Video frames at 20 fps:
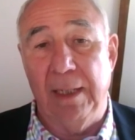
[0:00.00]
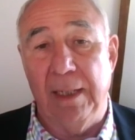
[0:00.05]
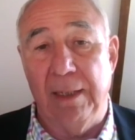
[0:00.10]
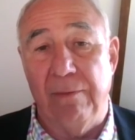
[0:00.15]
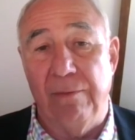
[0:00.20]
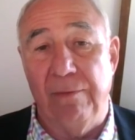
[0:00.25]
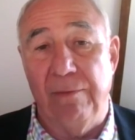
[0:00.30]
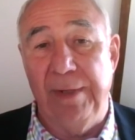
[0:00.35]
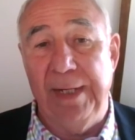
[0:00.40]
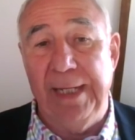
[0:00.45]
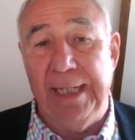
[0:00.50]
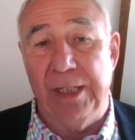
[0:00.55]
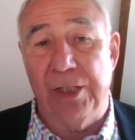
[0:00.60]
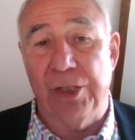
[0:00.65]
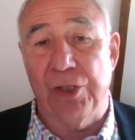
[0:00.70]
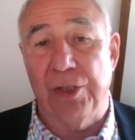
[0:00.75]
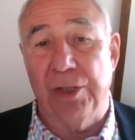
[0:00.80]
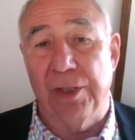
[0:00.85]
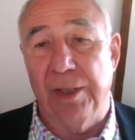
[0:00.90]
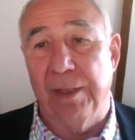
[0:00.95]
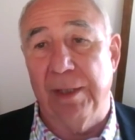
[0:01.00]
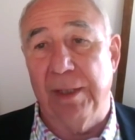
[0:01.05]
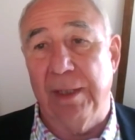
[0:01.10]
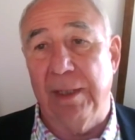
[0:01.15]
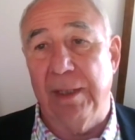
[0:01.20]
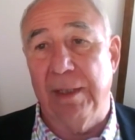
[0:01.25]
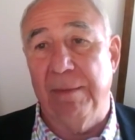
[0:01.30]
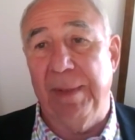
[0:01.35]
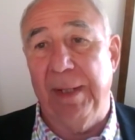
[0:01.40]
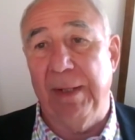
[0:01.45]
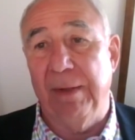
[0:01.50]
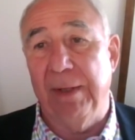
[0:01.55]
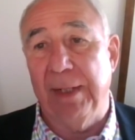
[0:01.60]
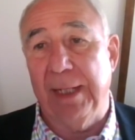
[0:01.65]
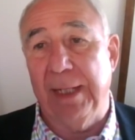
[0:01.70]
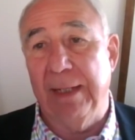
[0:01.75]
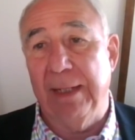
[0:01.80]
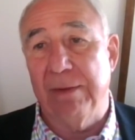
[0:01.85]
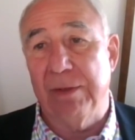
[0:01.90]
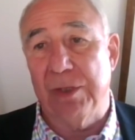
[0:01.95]
reach the borough
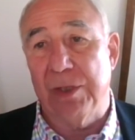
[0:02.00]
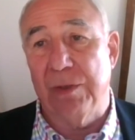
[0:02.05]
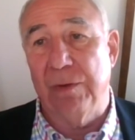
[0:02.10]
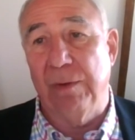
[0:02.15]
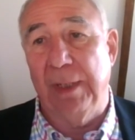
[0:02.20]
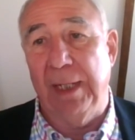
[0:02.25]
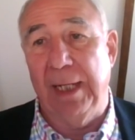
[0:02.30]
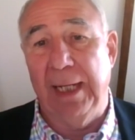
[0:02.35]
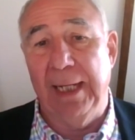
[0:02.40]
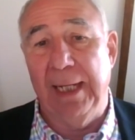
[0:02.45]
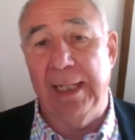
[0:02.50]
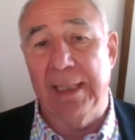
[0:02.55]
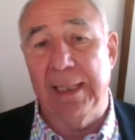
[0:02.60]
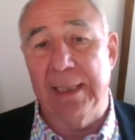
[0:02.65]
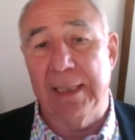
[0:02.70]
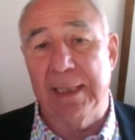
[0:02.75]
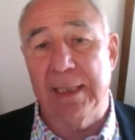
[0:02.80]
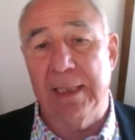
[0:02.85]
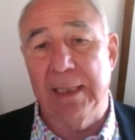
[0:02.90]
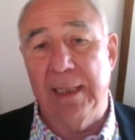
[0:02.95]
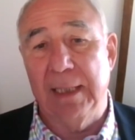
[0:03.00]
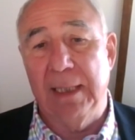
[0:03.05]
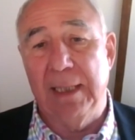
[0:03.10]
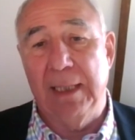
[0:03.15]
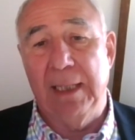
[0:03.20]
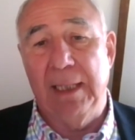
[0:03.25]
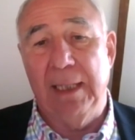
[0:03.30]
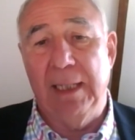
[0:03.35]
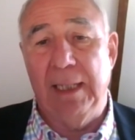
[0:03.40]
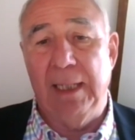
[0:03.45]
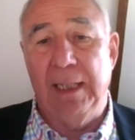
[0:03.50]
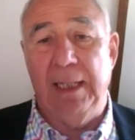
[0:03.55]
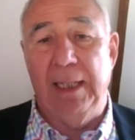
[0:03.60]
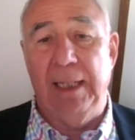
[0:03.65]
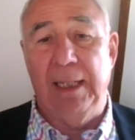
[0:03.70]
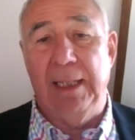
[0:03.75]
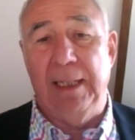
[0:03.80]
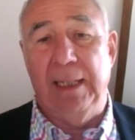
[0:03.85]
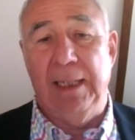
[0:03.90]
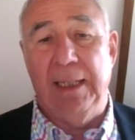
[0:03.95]
council has
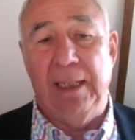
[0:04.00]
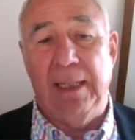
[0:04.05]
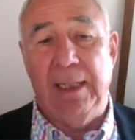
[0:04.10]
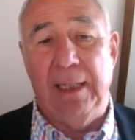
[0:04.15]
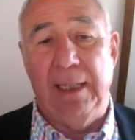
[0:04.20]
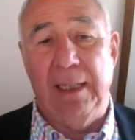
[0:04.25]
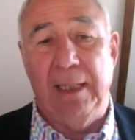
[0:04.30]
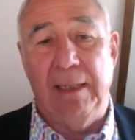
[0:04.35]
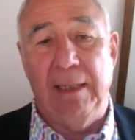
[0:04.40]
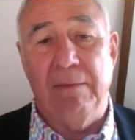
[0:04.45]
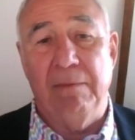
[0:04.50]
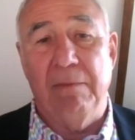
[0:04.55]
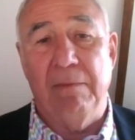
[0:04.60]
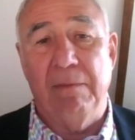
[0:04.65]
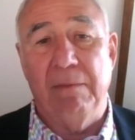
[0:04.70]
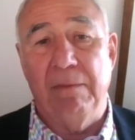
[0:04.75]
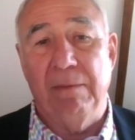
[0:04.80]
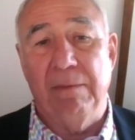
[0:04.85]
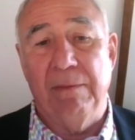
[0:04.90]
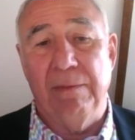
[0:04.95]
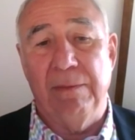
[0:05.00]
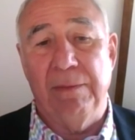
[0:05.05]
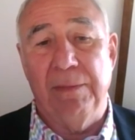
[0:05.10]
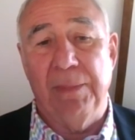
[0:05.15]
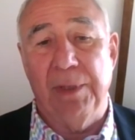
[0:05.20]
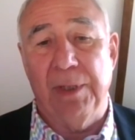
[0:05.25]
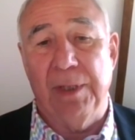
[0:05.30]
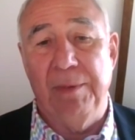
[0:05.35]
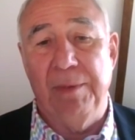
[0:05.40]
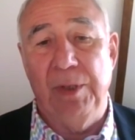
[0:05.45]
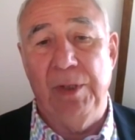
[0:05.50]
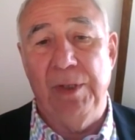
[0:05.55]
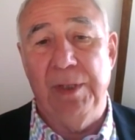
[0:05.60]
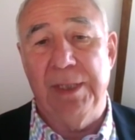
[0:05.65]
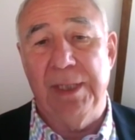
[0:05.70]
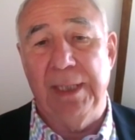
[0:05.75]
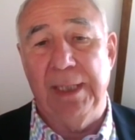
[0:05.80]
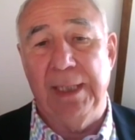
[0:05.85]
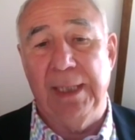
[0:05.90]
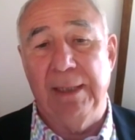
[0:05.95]
in the
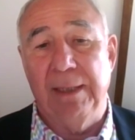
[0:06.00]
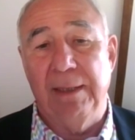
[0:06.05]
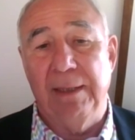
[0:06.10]
community.